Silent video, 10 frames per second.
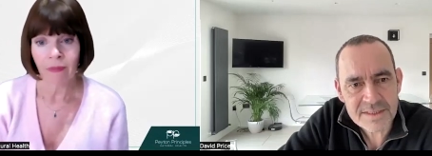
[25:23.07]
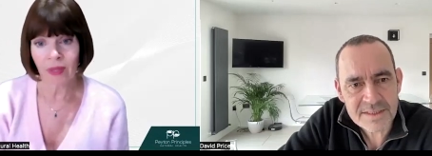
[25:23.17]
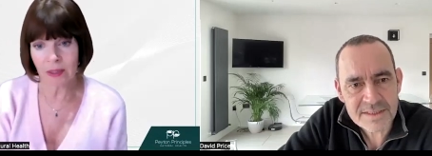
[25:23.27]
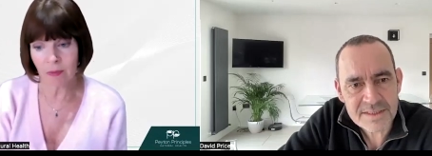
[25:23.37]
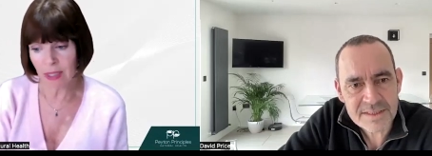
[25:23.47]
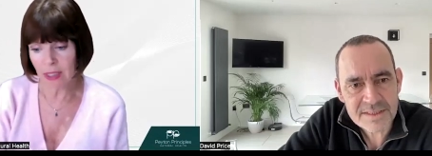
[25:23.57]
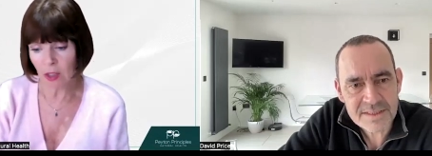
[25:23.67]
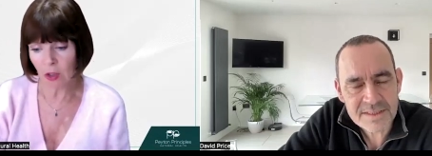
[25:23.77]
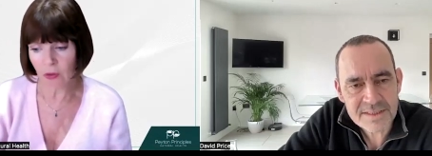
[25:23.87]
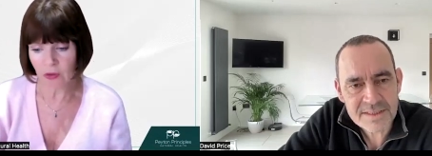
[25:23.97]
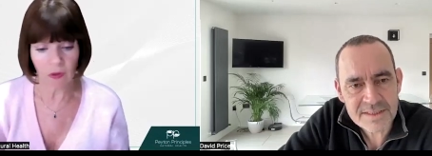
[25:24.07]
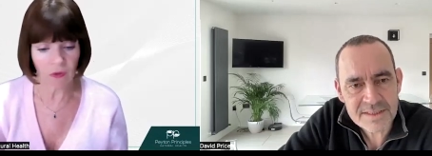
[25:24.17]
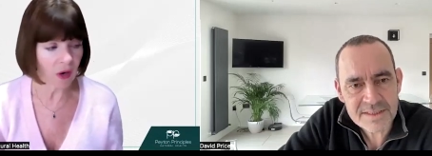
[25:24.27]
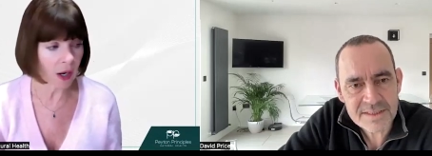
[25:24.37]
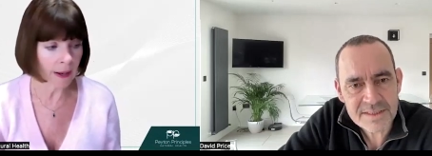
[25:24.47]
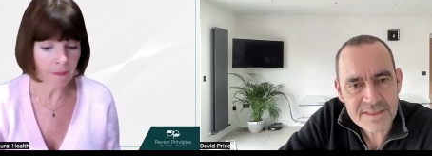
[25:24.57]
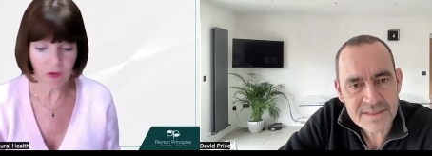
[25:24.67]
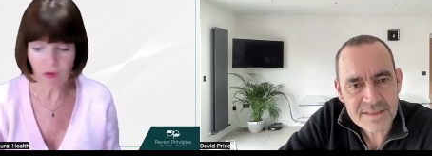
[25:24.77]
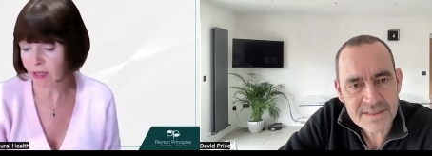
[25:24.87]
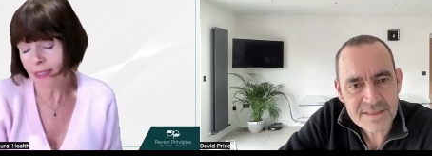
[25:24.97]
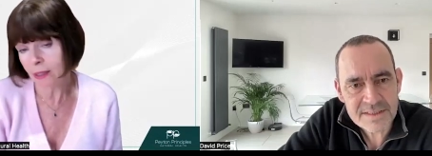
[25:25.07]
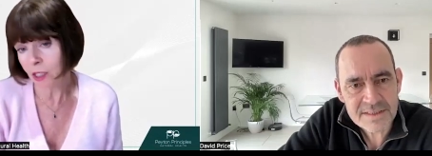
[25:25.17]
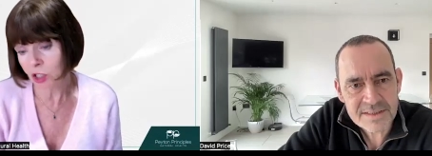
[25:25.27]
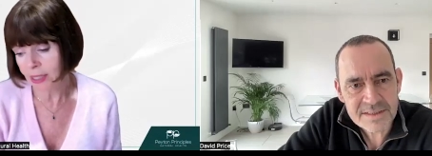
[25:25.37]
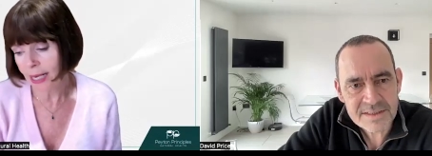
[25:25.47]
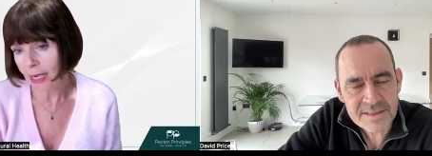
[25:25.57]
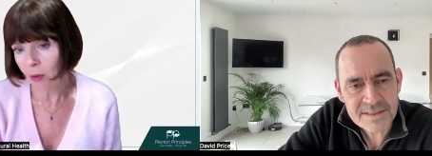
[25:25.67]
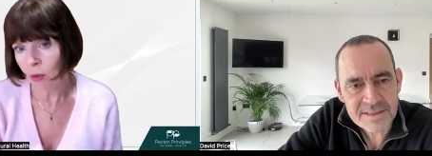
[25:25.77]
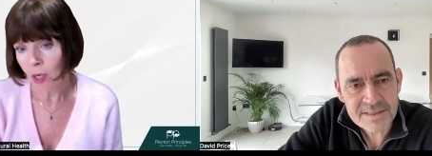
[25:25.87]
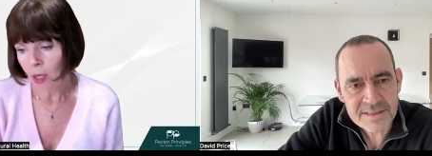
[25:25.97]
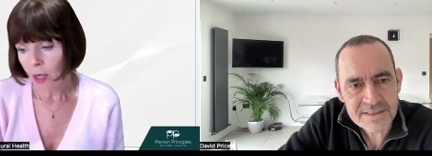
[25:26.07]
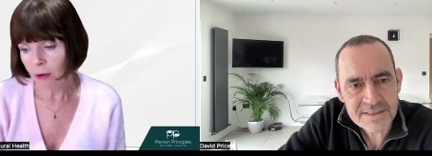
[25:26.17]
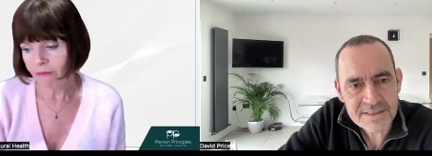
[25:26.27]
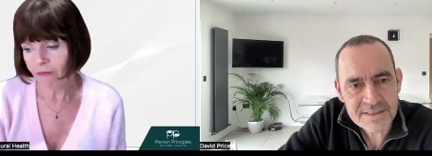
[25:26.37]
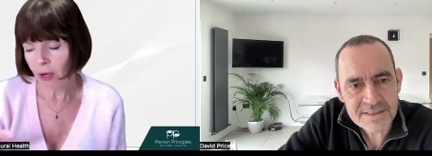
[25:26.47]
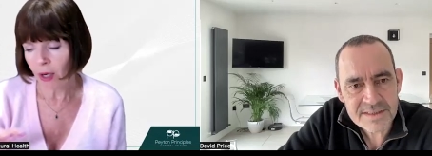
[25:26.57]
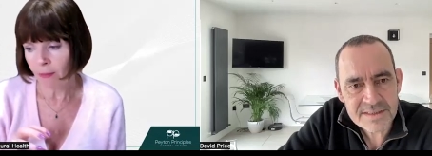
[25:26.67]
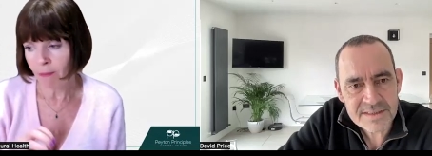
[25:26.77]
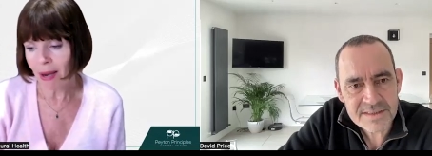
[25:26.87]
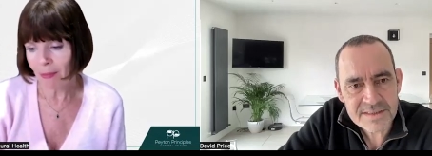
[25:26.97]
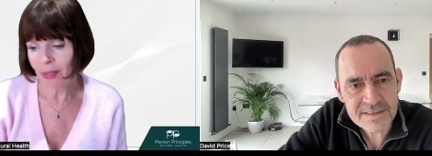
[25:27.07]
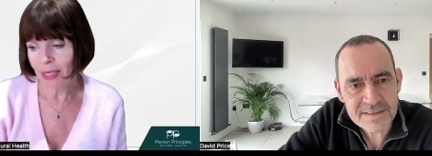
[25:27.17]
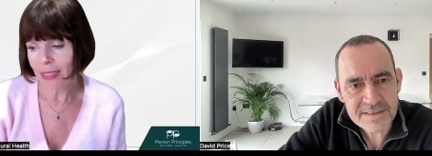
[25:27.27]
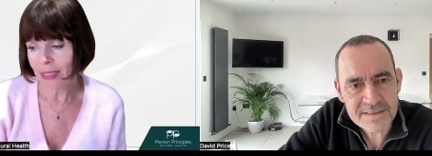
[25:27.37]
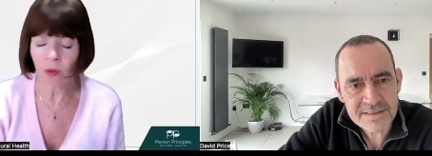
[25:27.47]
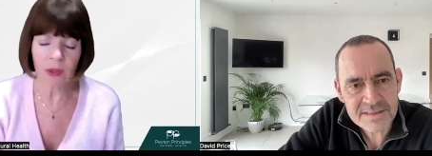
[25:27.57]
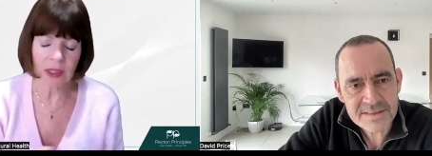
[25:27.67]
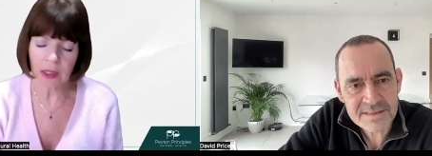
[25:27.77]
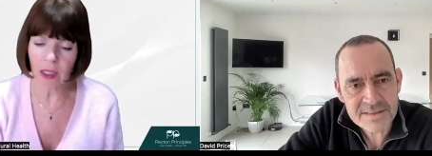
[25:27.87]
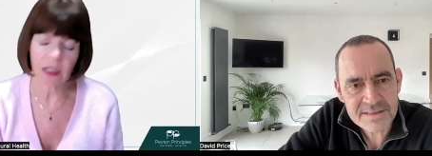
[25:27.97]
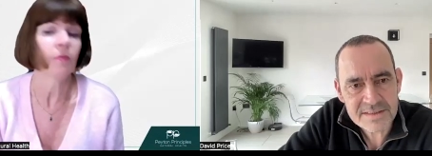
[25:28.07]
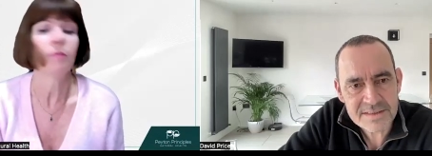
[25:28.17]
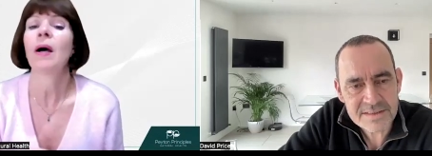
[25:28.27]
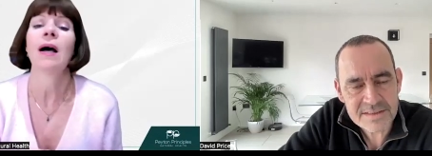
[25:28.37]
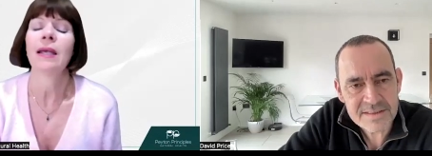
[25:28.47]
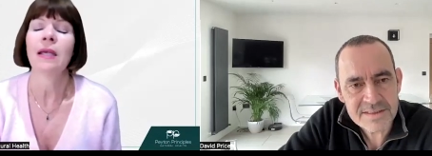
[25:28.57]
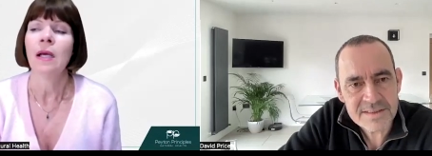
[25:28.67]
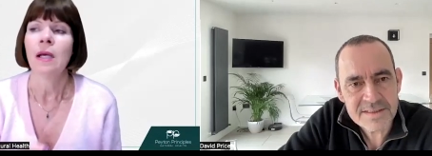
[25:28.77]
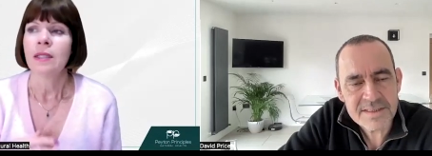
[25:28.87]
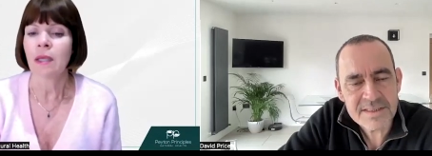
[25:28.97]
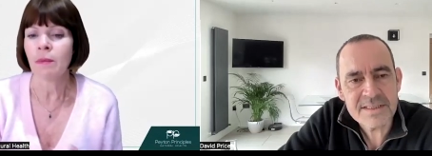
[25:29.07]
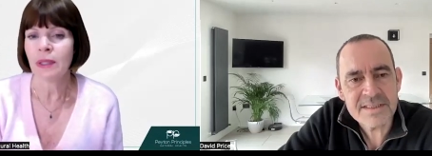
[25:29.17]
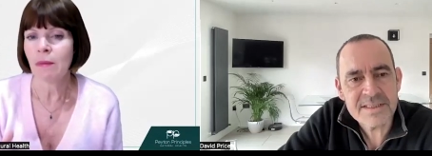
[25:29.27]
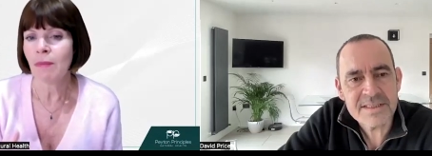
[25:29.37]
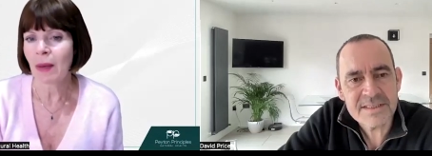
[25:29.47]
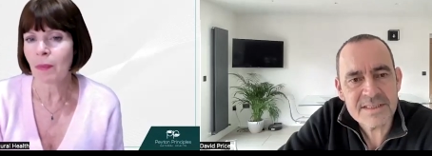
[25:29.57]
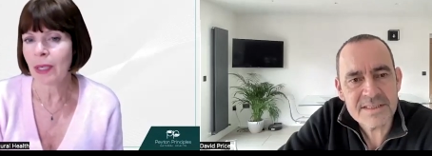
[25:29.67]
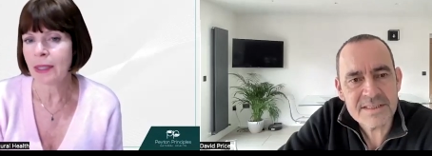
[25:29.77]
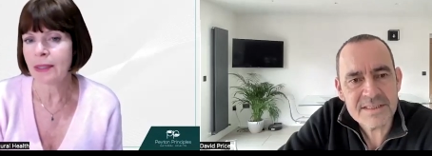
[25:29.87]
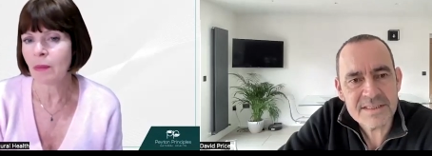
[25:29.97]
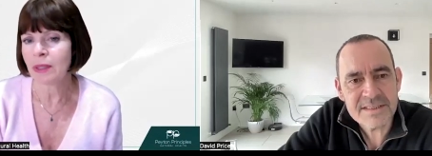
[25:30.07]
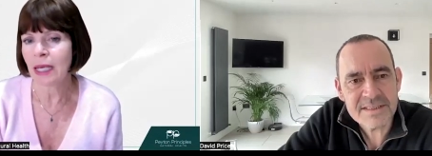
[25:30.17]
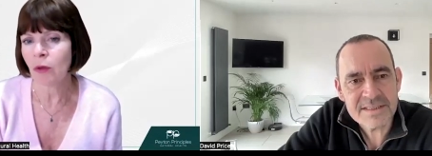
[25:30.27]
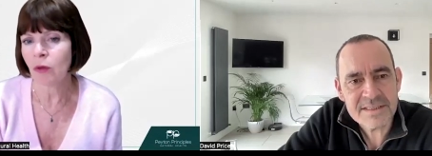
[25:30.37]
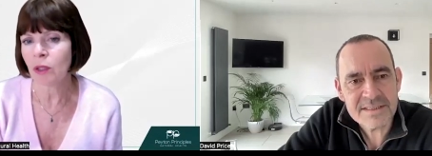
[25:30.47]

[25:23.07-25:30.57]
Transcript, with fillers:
Speaker 1: There's been a lot of um, research now of um, mapping. It all started by somebody mapping someone's health